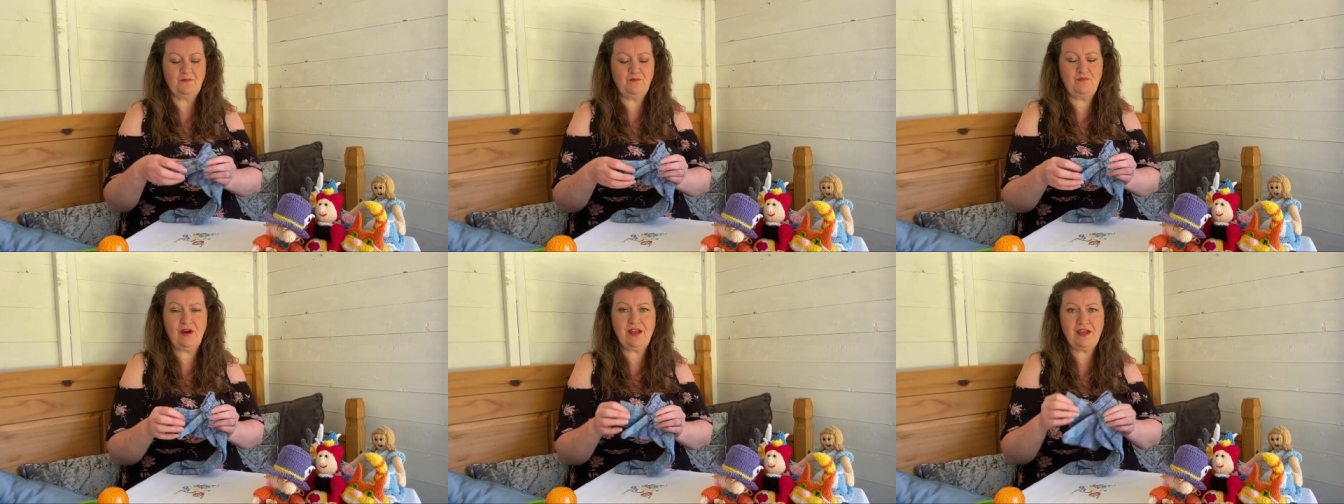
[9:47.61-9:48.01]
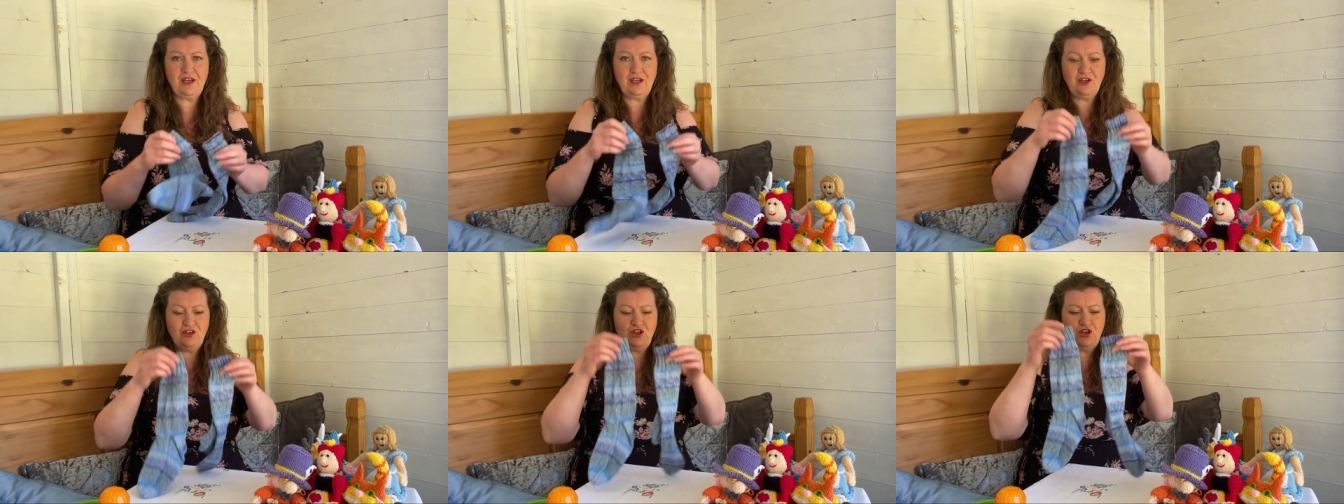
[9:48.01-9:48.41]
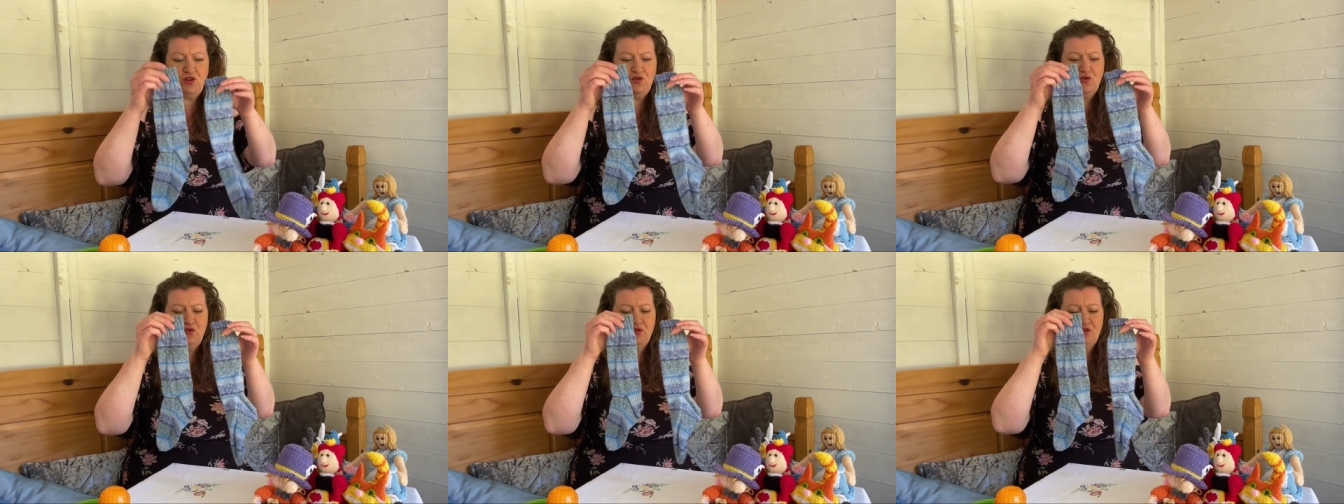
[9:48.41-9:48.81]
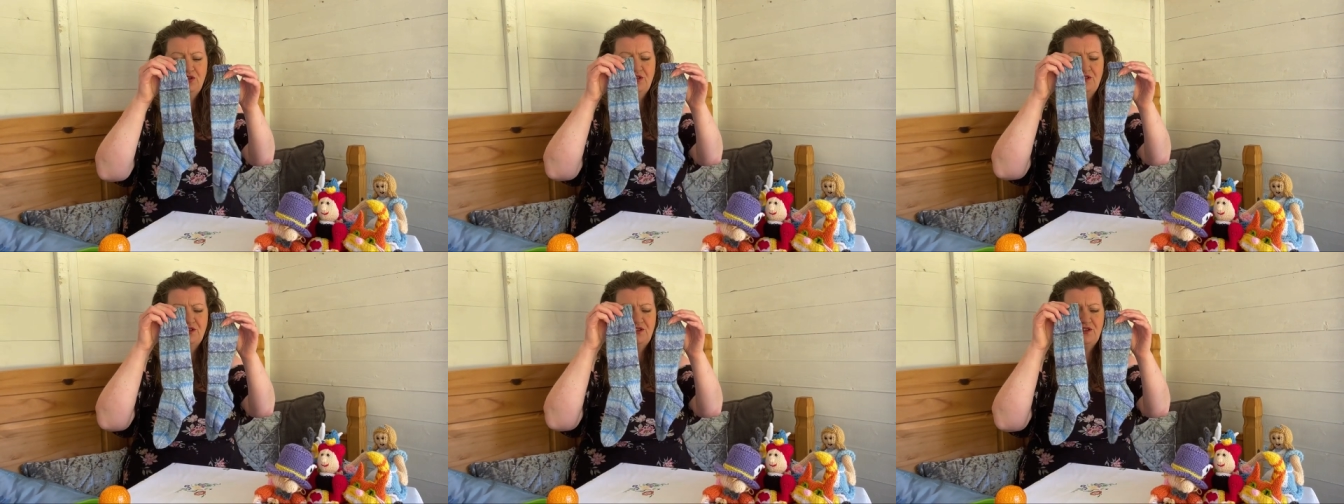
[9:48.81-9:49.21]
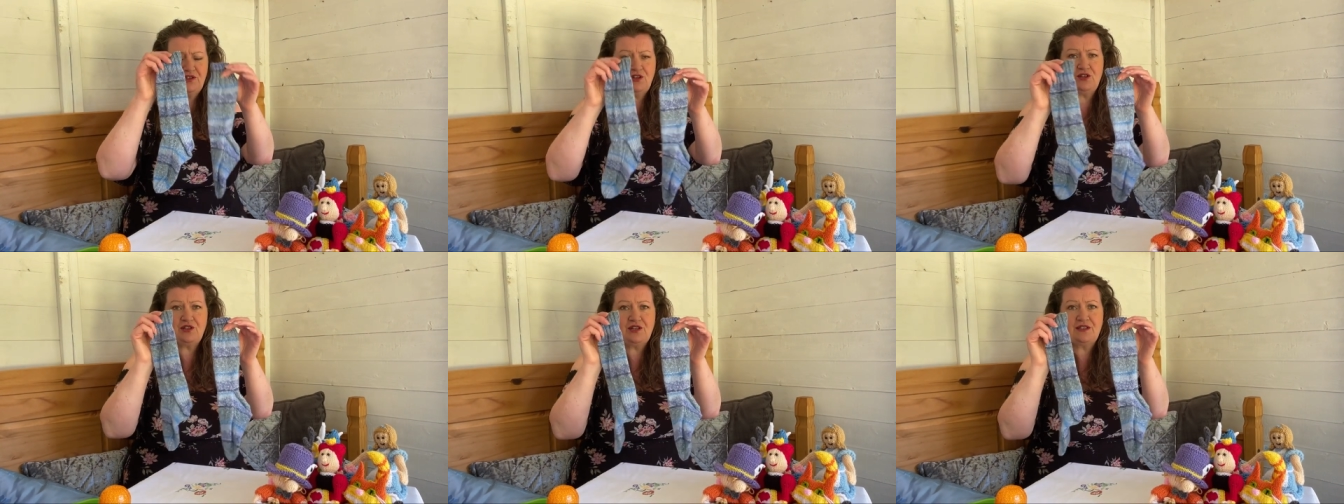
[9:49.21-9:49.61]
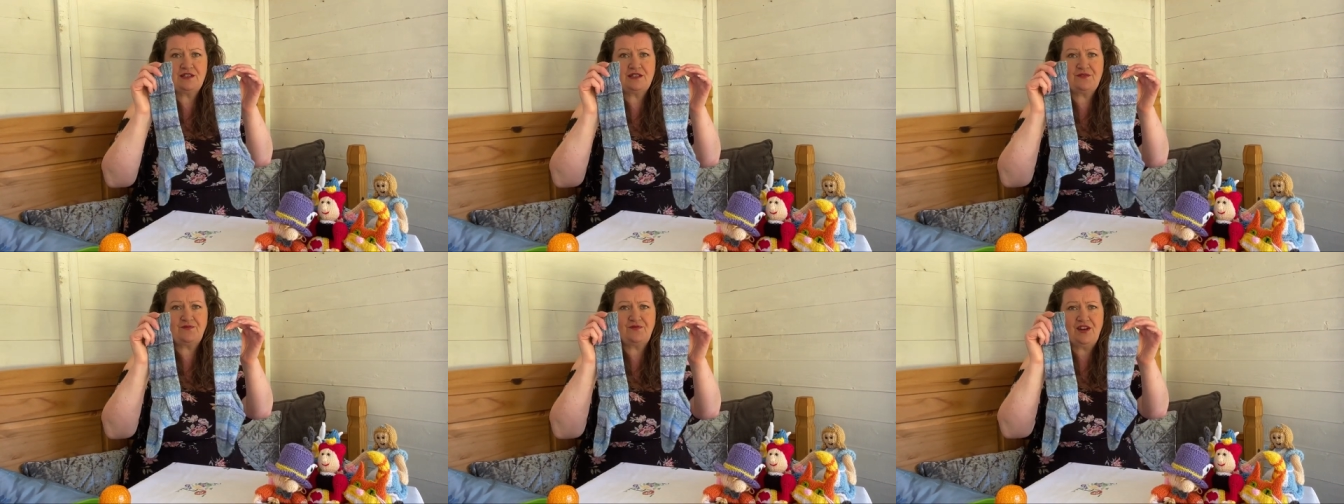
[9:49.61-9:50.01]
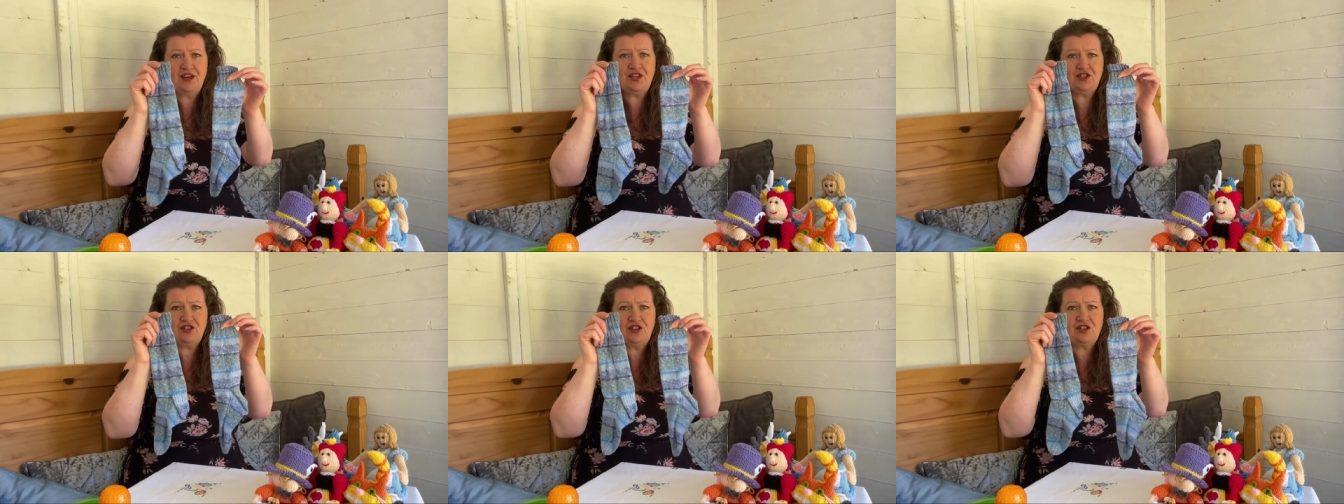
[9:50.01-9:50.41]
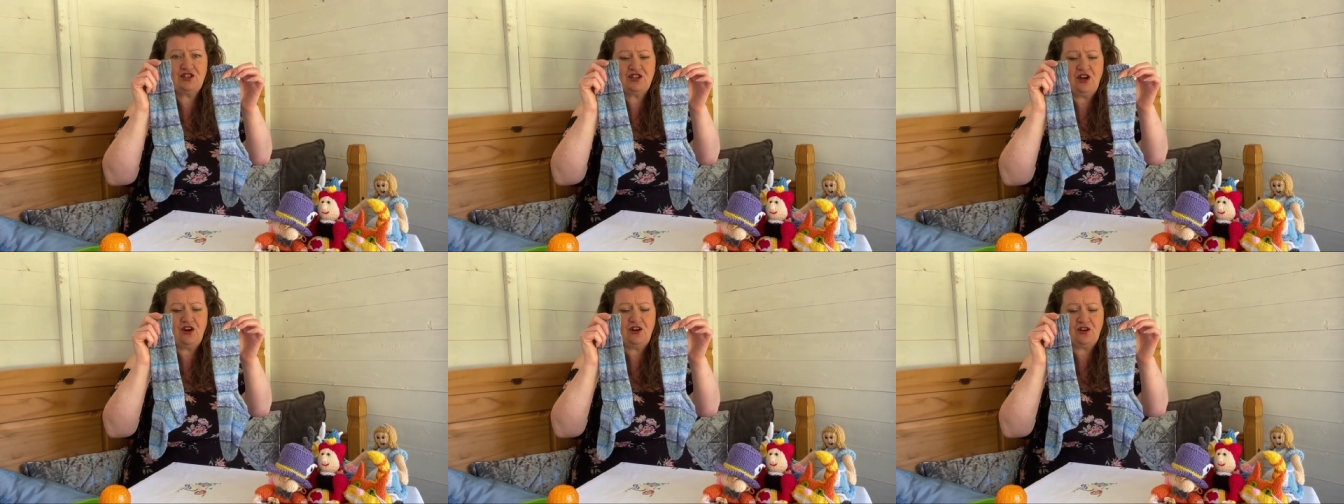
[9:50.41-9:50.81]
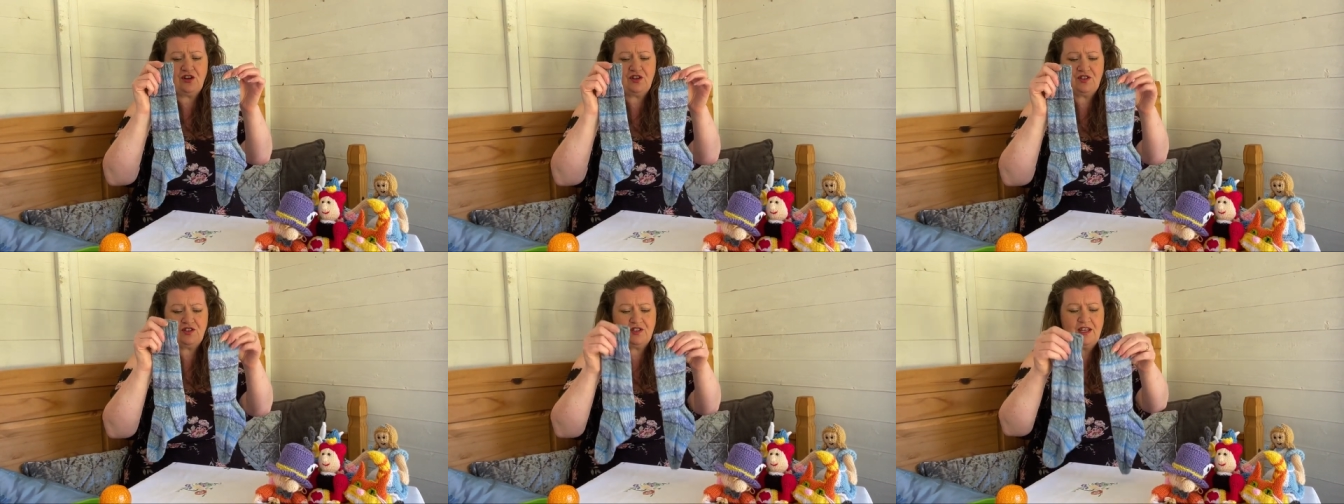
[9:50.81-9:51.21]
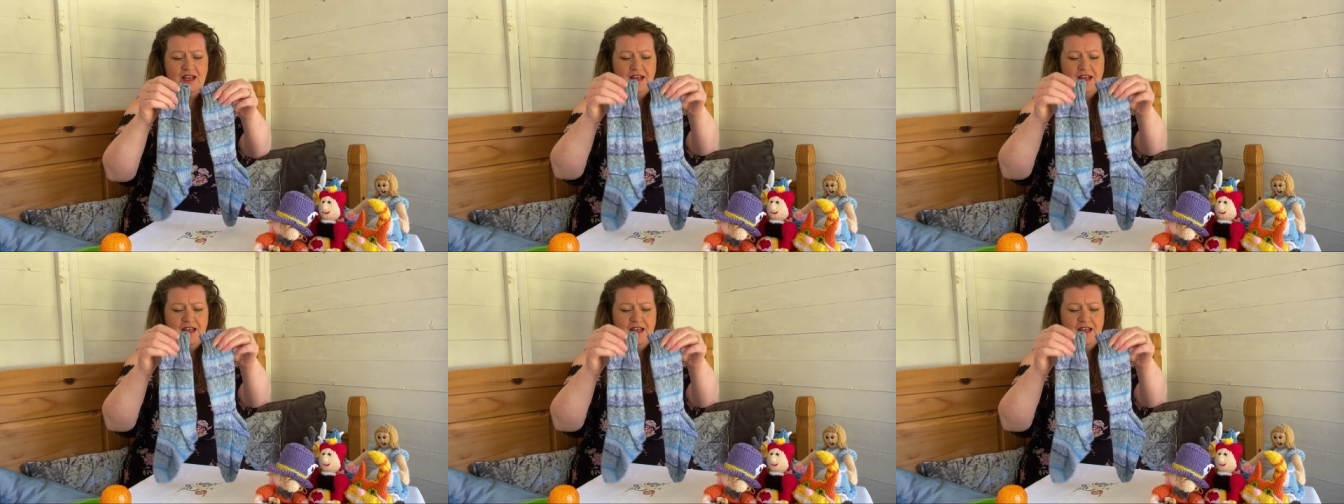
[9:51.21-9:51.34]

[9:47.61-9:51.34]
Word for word: Breaking news! Susan's finished the socks!